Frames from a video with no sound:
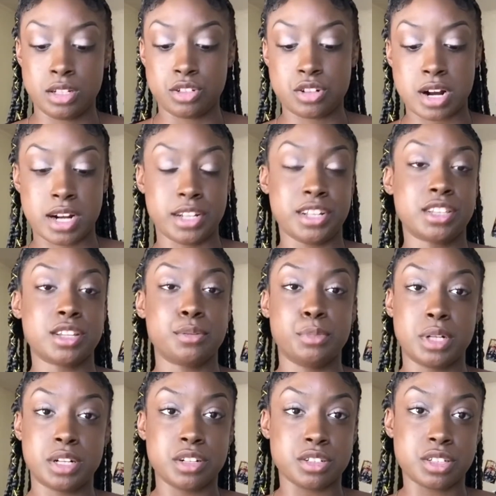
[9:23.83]
try to get them to
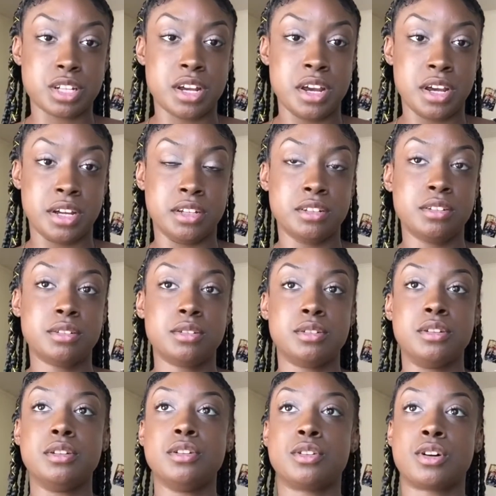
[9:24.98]
understand,
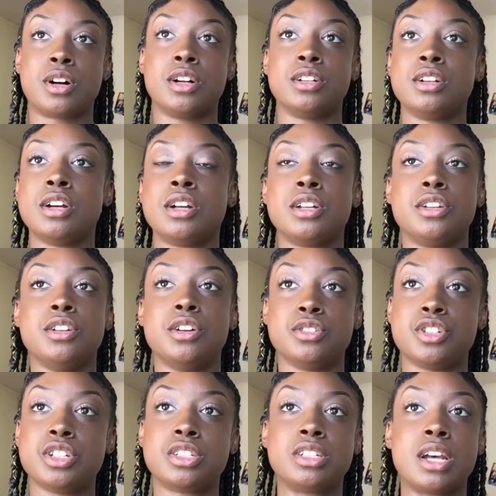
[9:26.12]
or, you know,
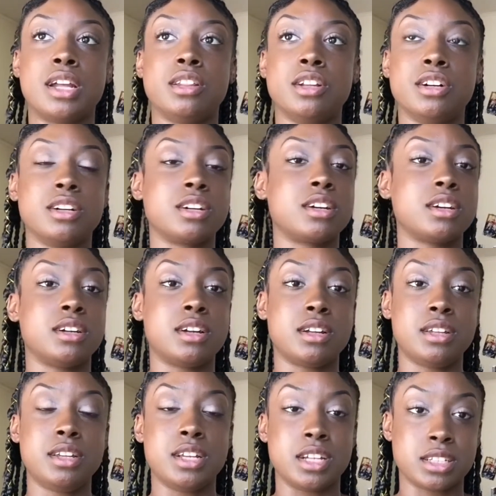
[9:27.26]
just say, look,
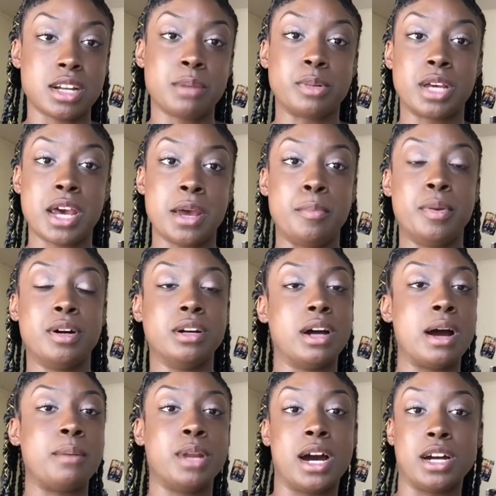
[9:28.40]
yes, I'm gay, but
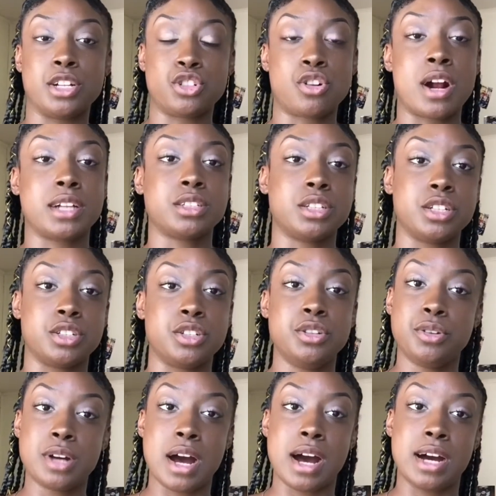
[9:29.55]
I'm not attracted to
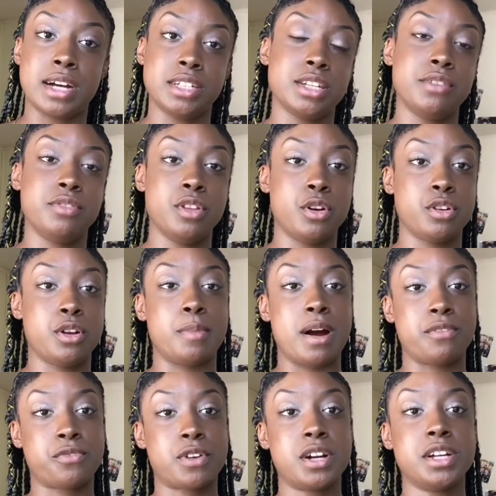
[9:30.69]
you guys, even though you're
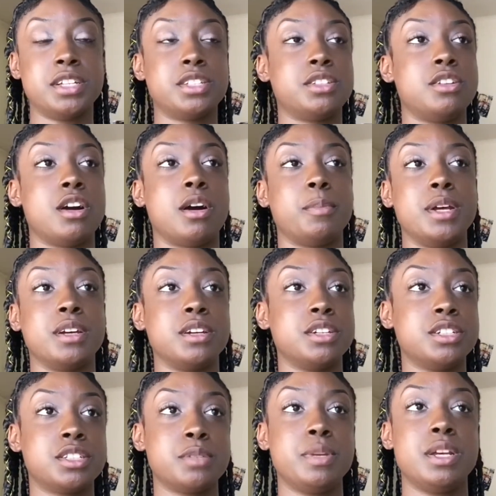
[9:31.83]
my friends. Y'all been
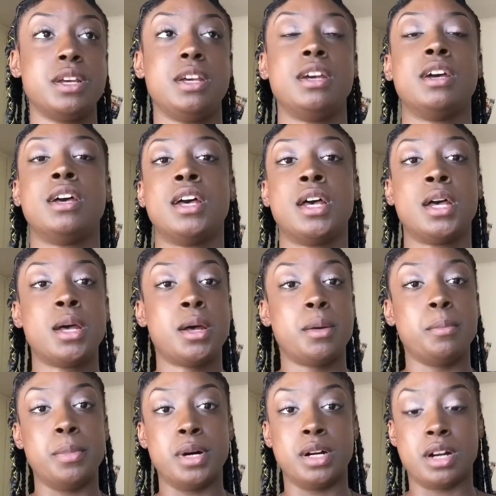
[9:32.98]
good to me.
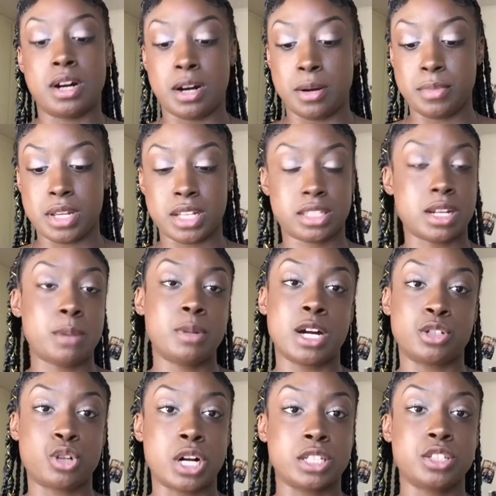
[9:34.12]
But um, yes, I'm
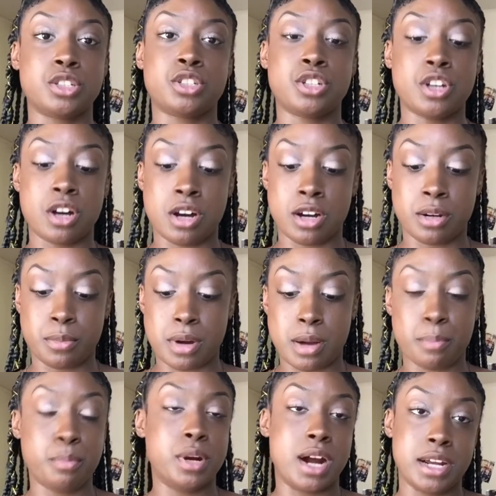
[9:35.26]
not attracted to y'all,
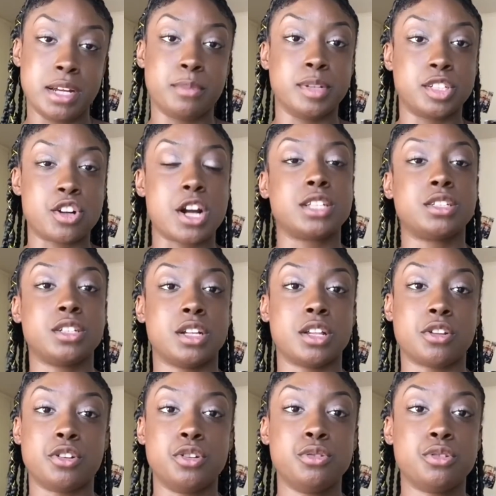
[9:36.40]
but I am attracted to
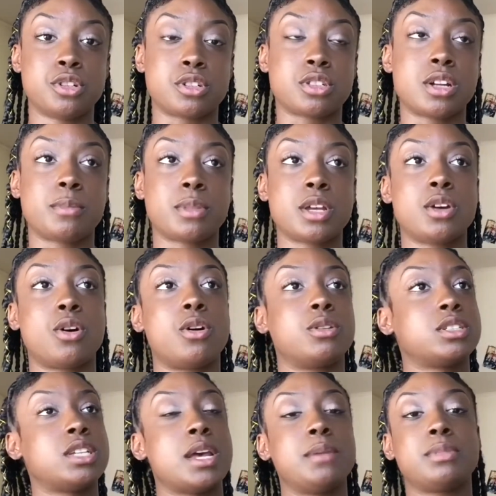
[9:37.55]
other dudes or something.
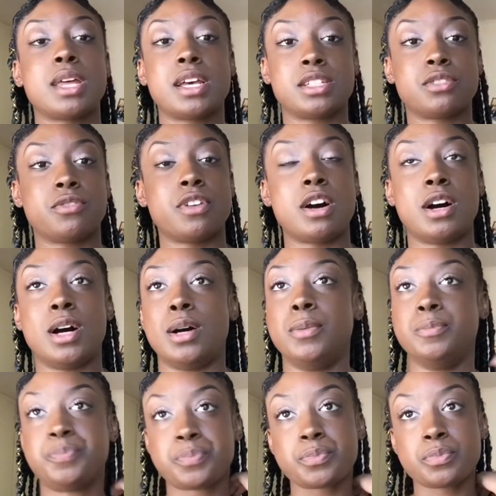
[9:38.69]
Same thing as um,